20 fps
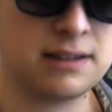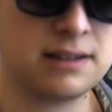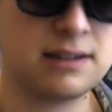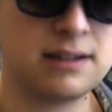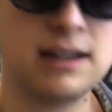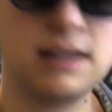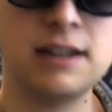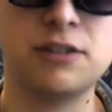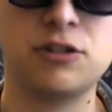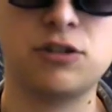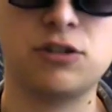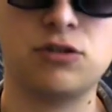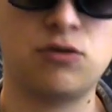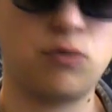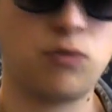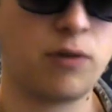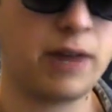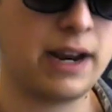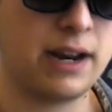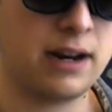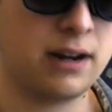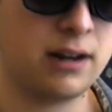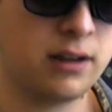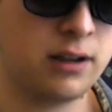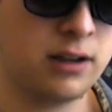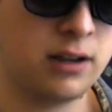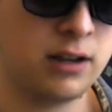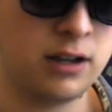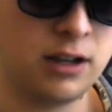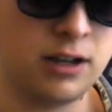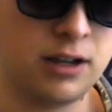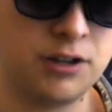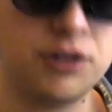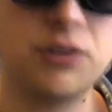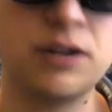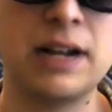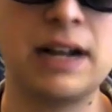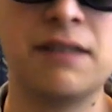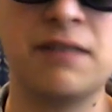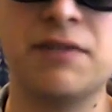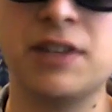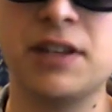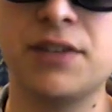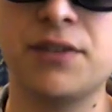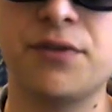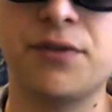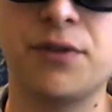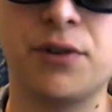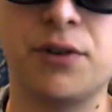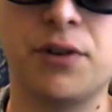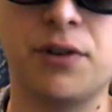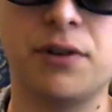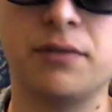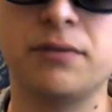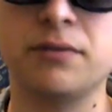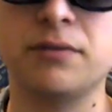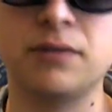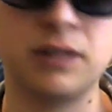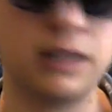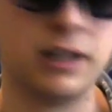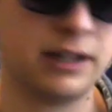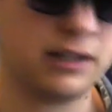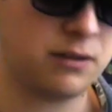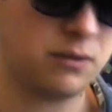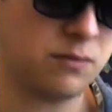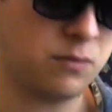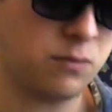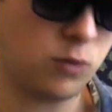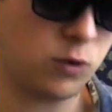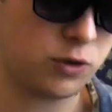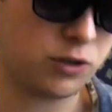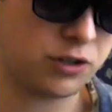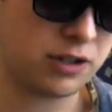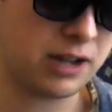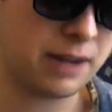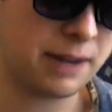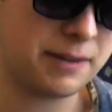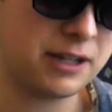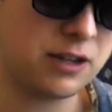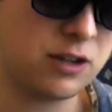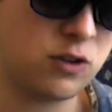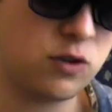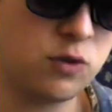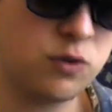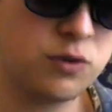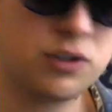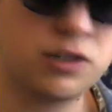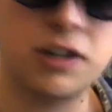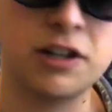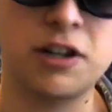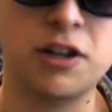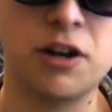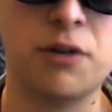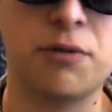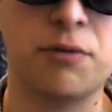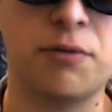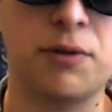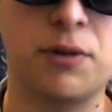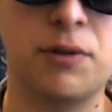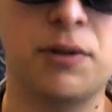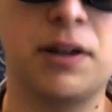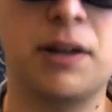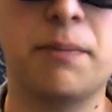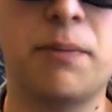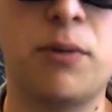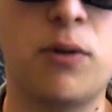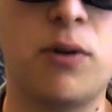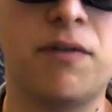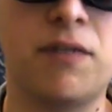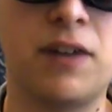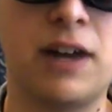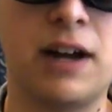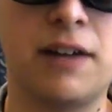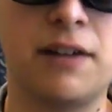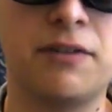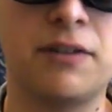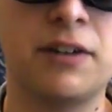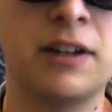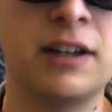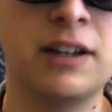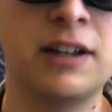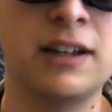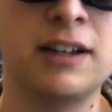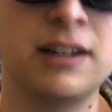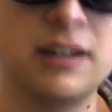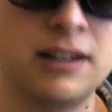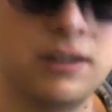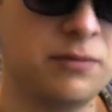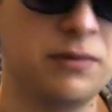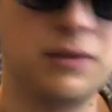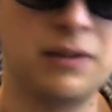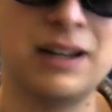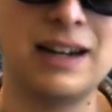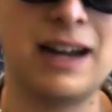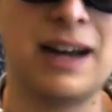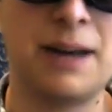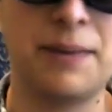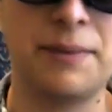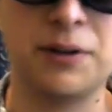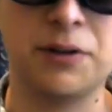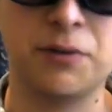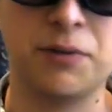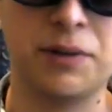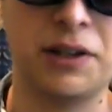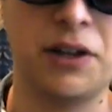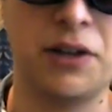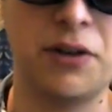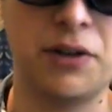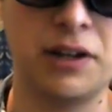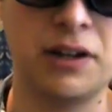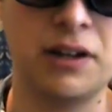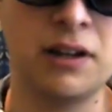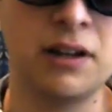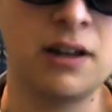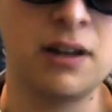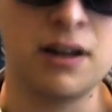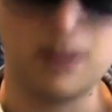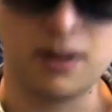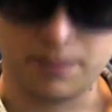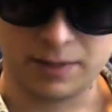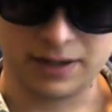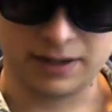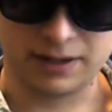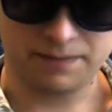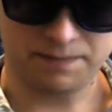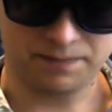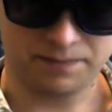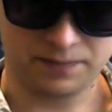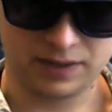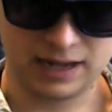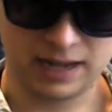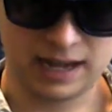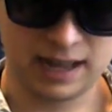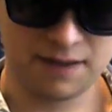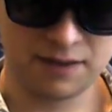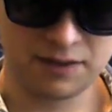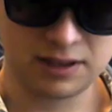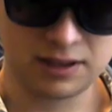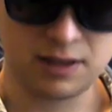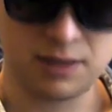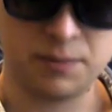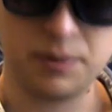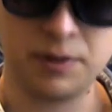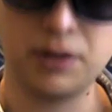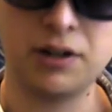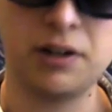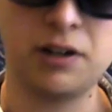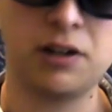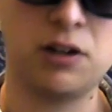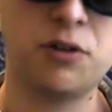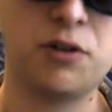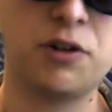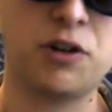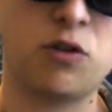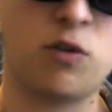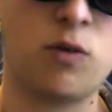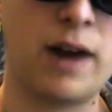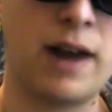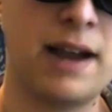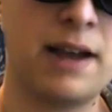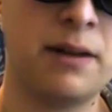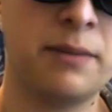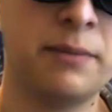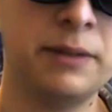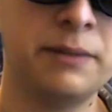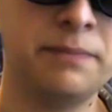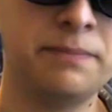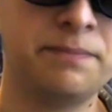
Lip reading: this kit is just great. So you can have this for like more, I mean, who's going to go through like 0.5 and not be able to reload it? But having the ability to load a gram